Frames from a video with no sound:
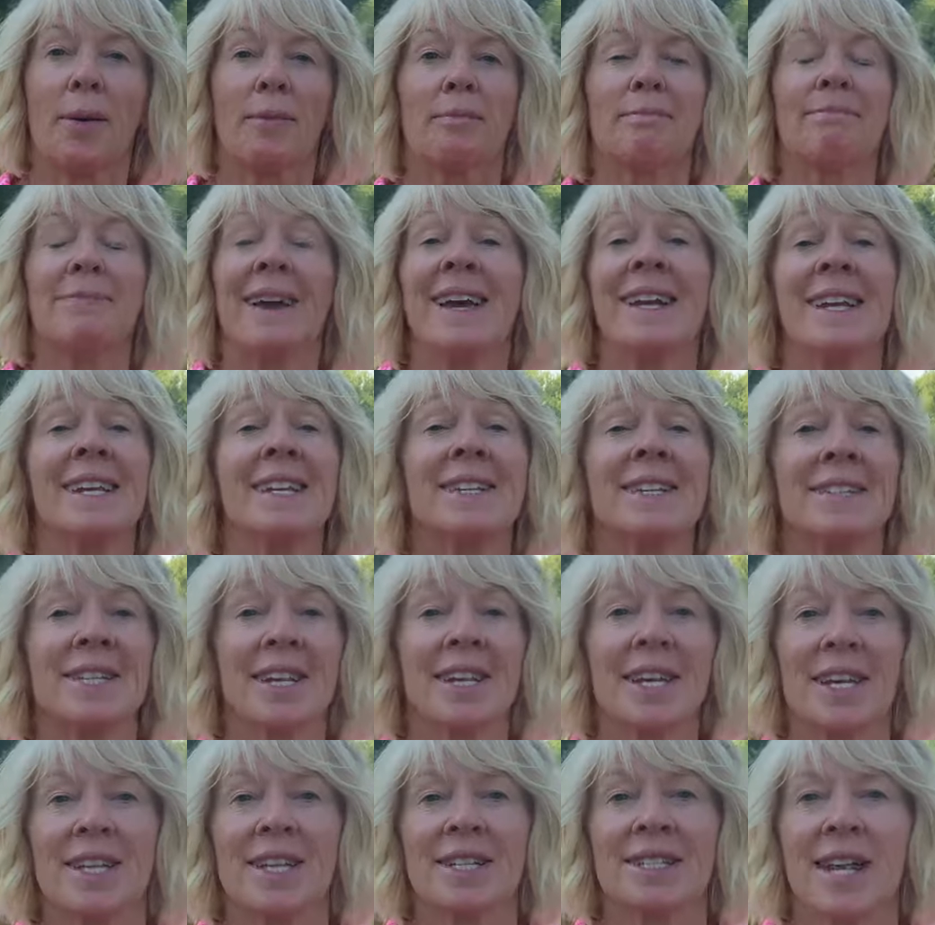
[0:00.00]
Many
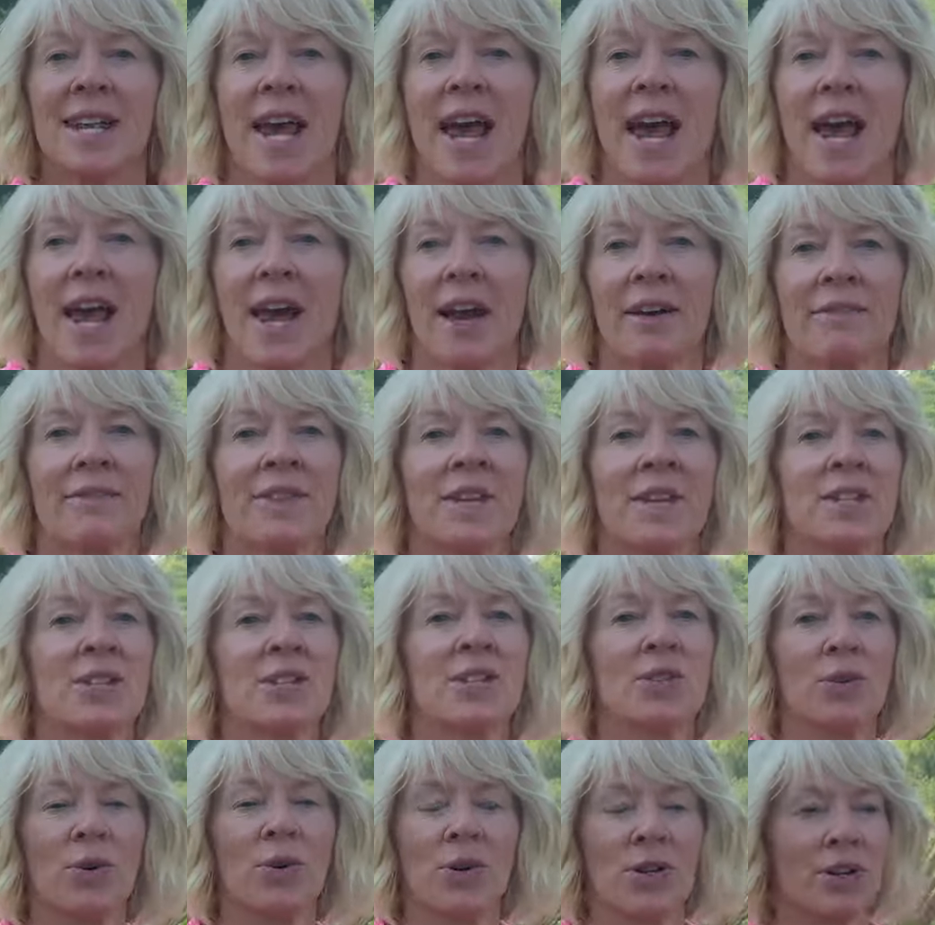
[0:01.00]
seeds have this
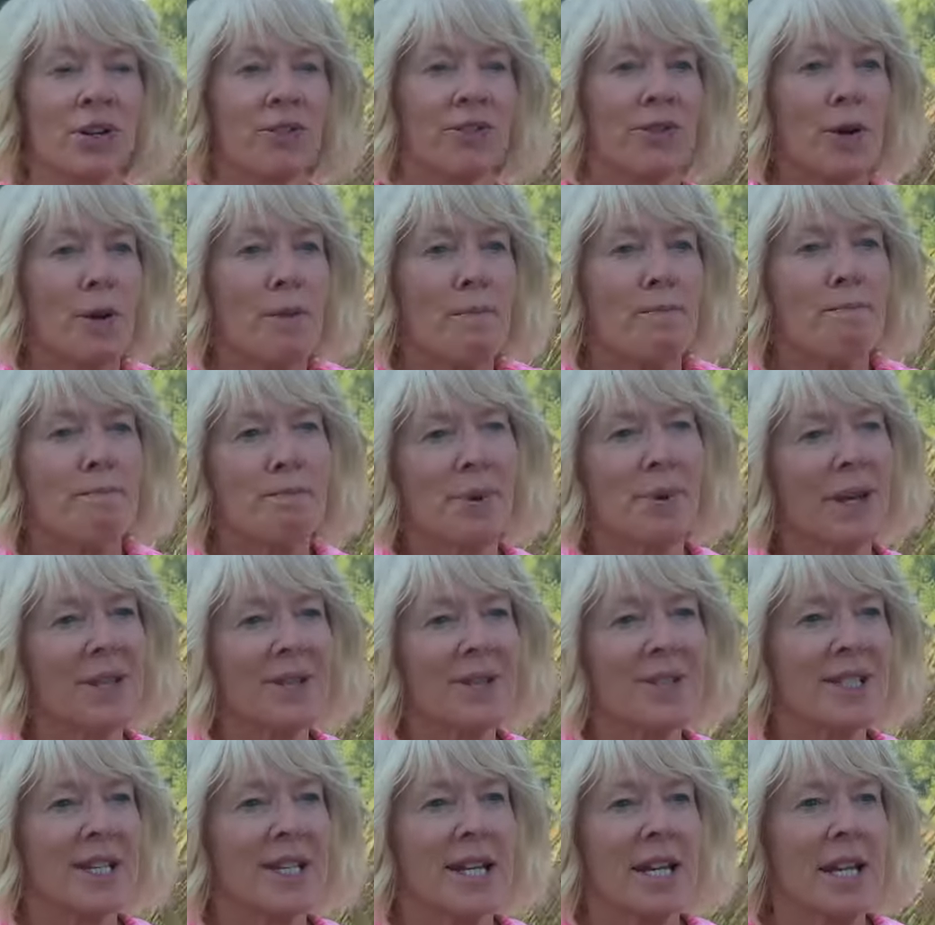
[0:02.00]
sort of
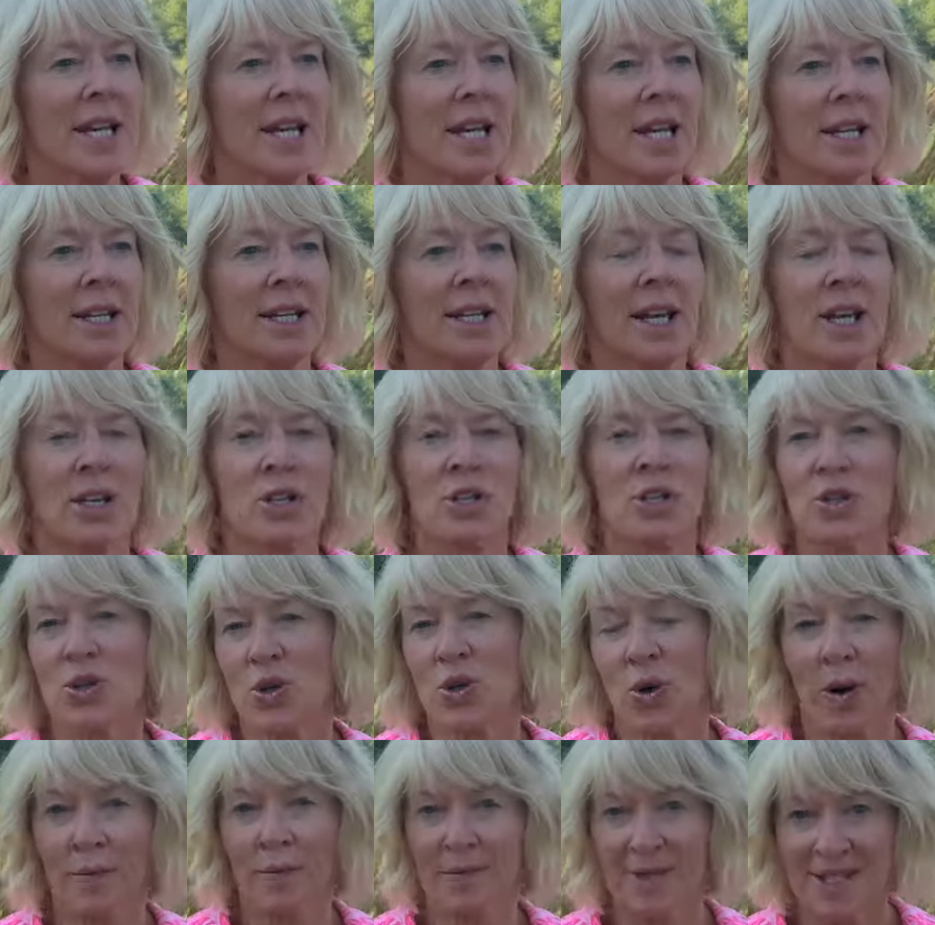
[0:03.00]
built in
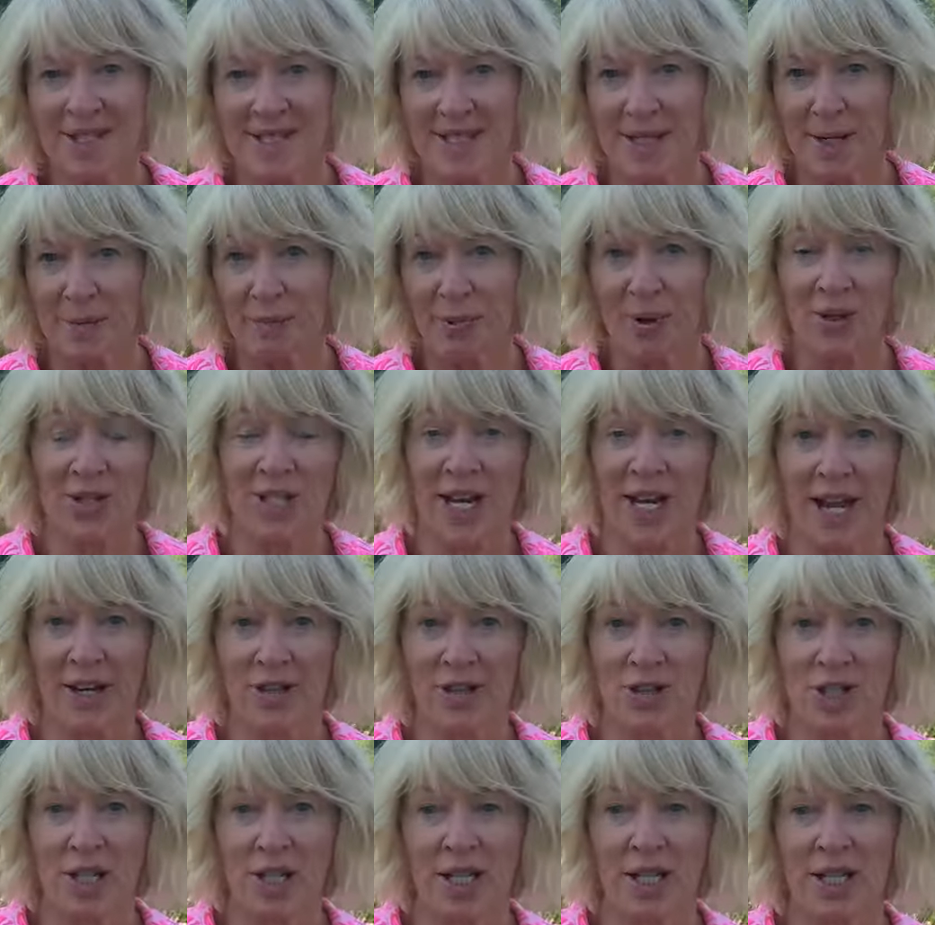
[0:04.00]
dormancy
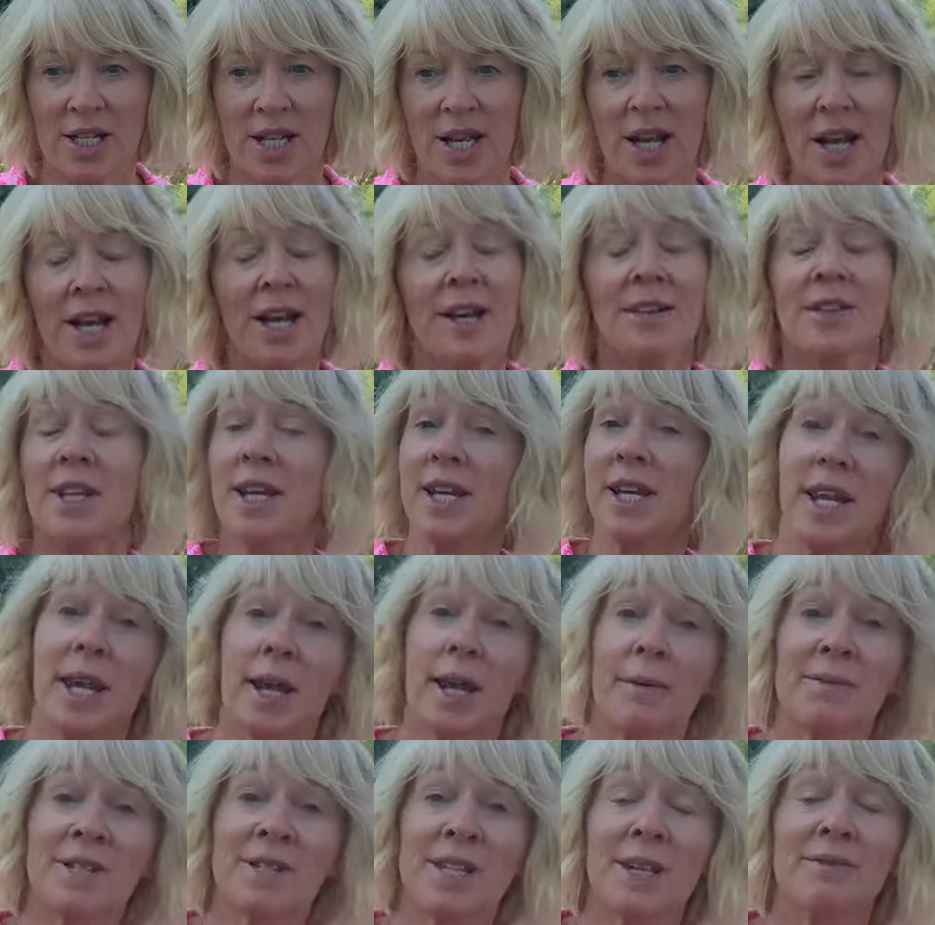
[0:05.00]
protection that
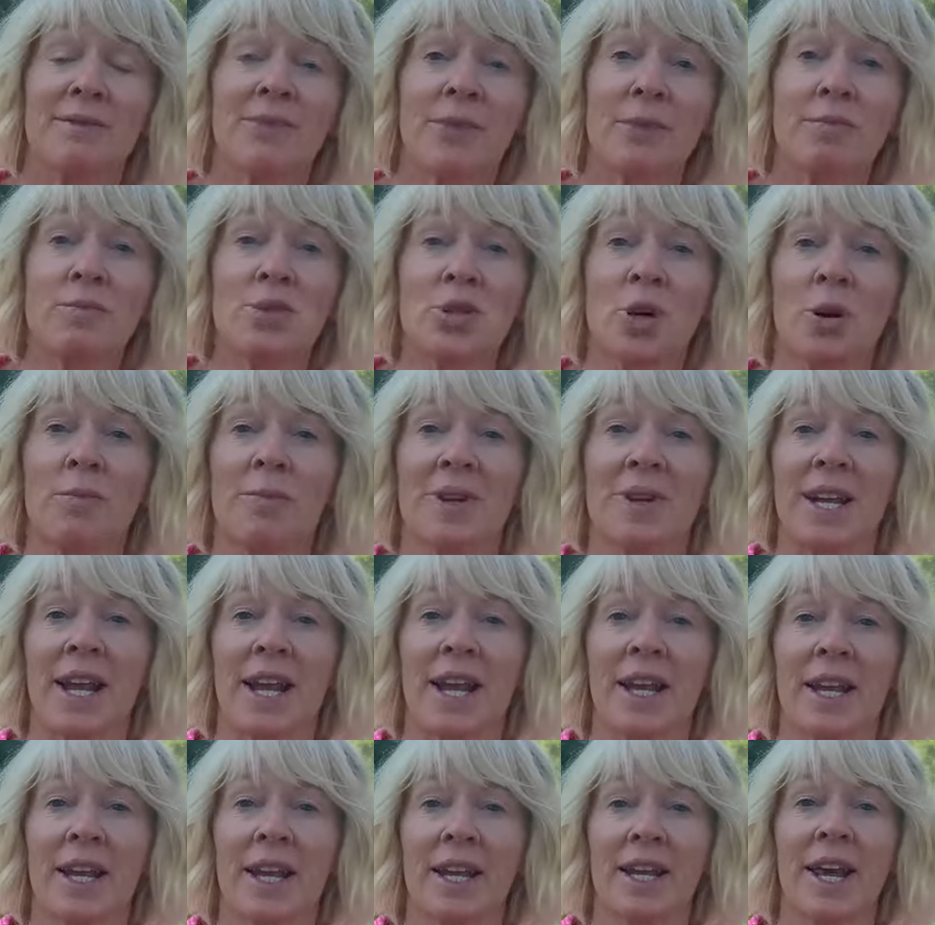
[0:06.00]
keeps them from
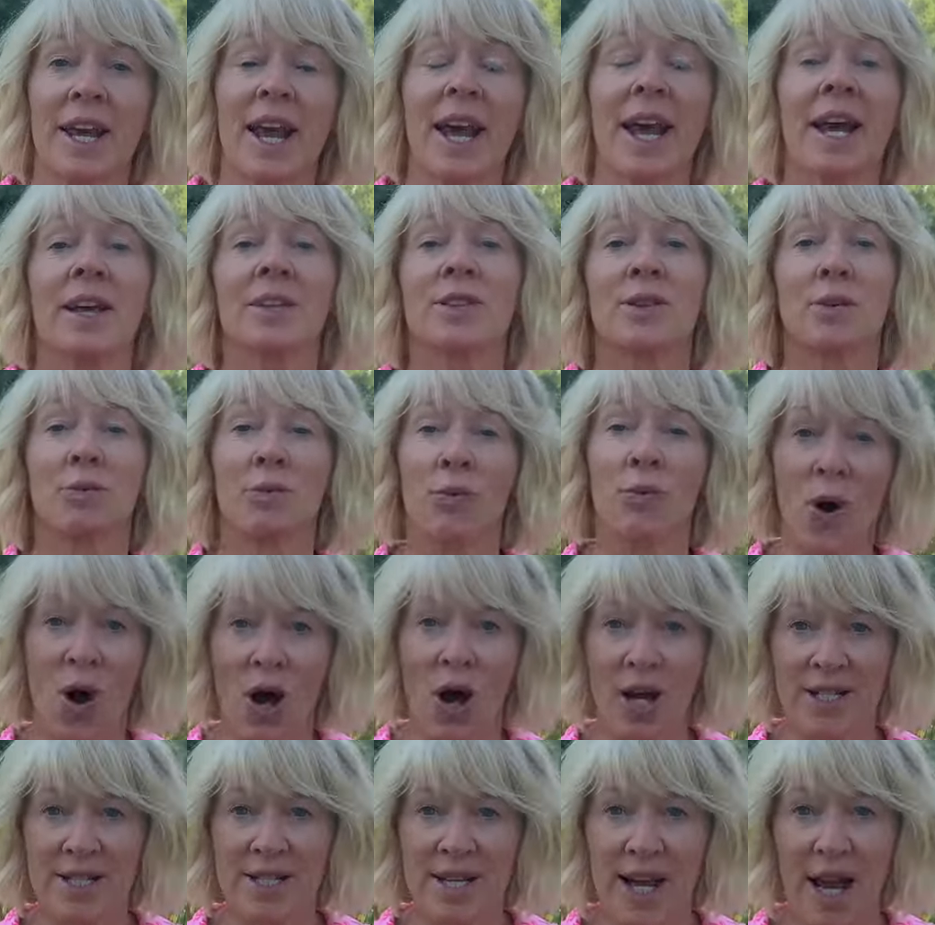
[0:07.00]
germinating at the
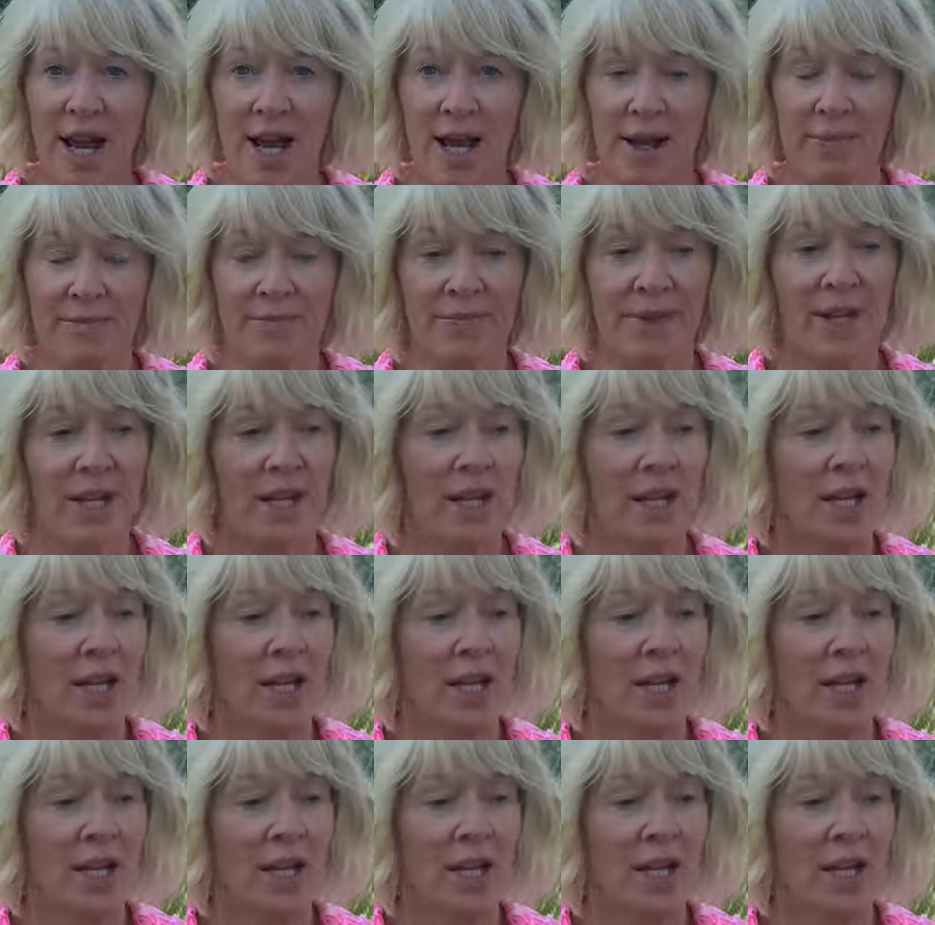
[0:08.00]
wrong time,